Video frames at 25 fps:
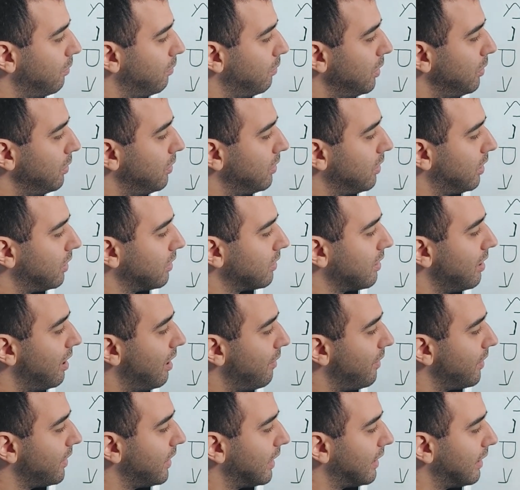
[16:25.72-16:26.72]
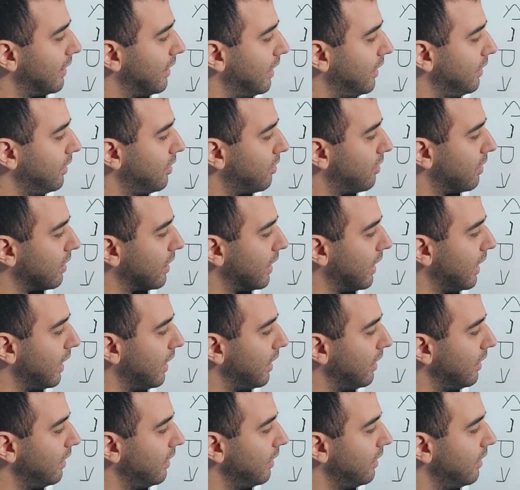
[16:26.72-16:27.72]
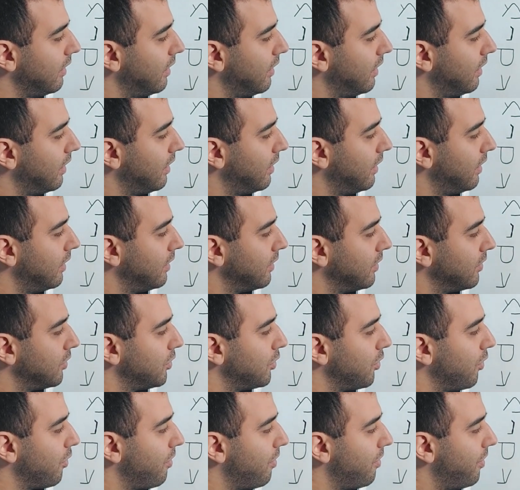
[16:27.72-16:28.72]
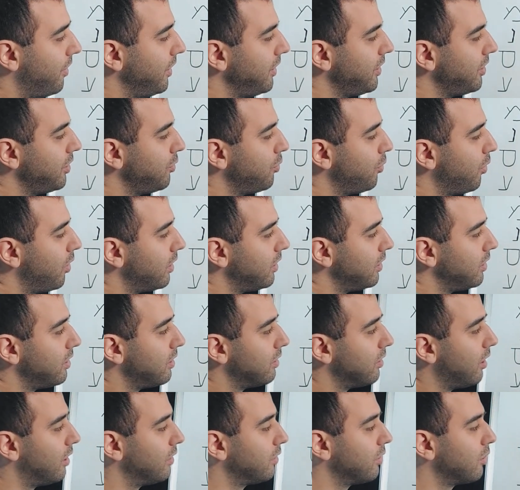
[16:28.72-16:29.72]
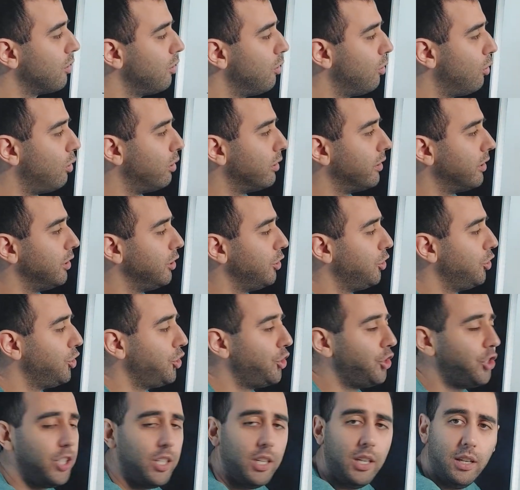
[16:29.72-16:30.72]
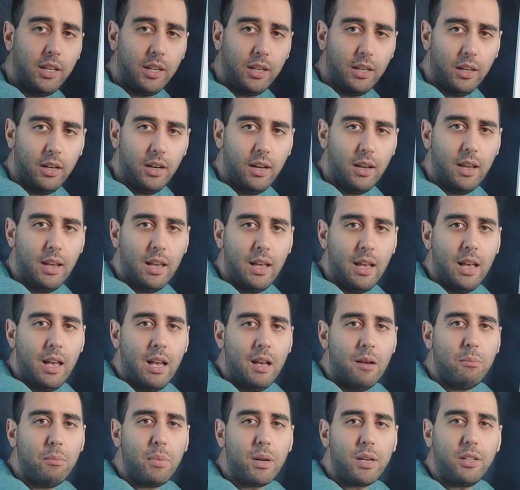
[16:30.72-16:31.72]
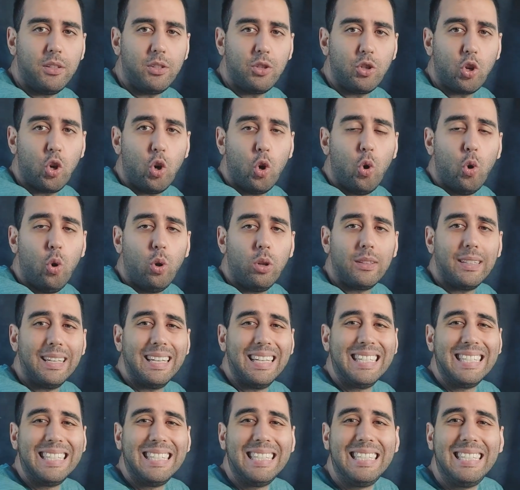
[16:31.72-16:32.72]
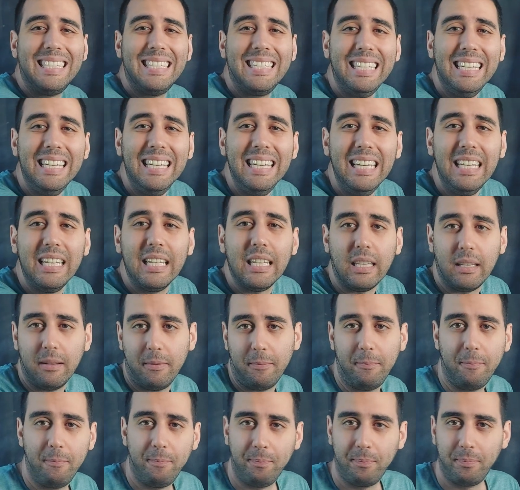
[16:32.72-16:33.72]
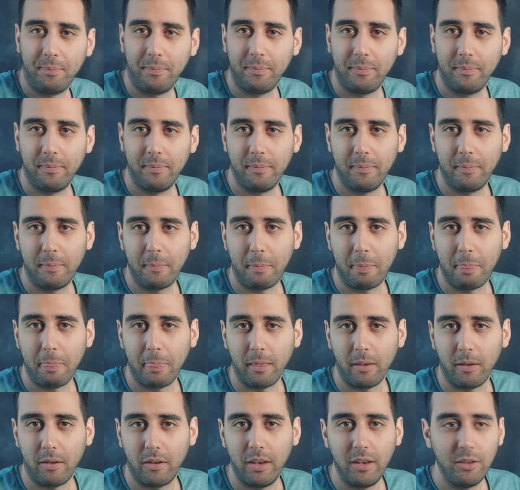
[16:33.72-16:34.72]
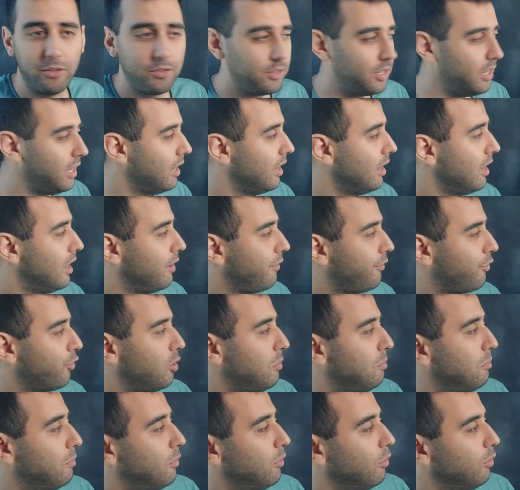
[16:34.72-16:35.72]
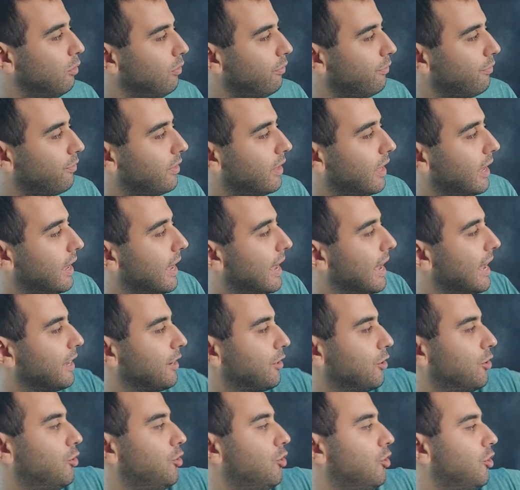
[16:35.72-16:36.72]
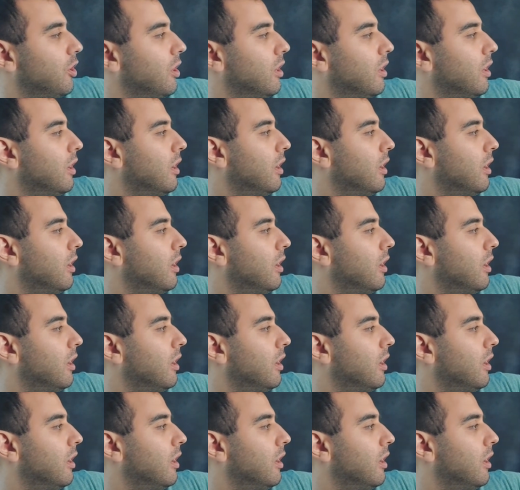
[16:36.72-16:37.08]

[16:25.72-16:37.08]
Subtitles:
we will not cover that later again. So this one is not called sheen, but it's called seen. Can you see? If you remove the H,